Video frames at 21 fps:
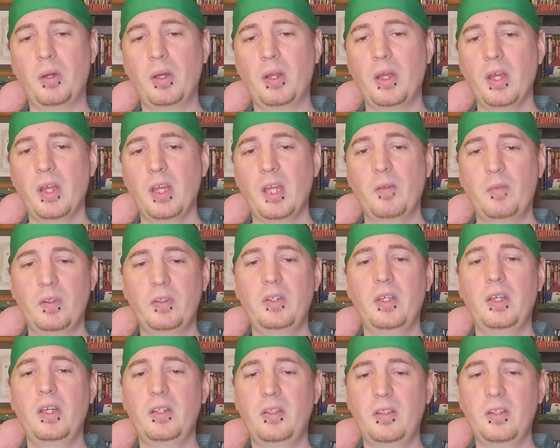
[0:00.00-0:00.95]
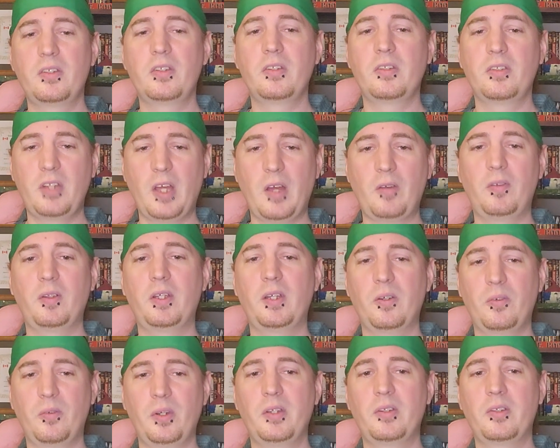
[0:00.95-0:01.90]
but if it did, this is
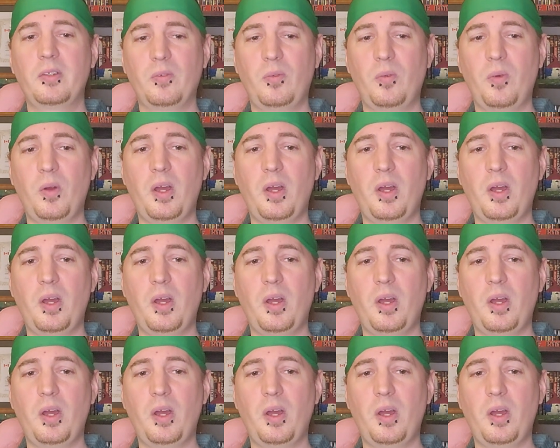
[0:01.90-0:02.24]
definitely a reason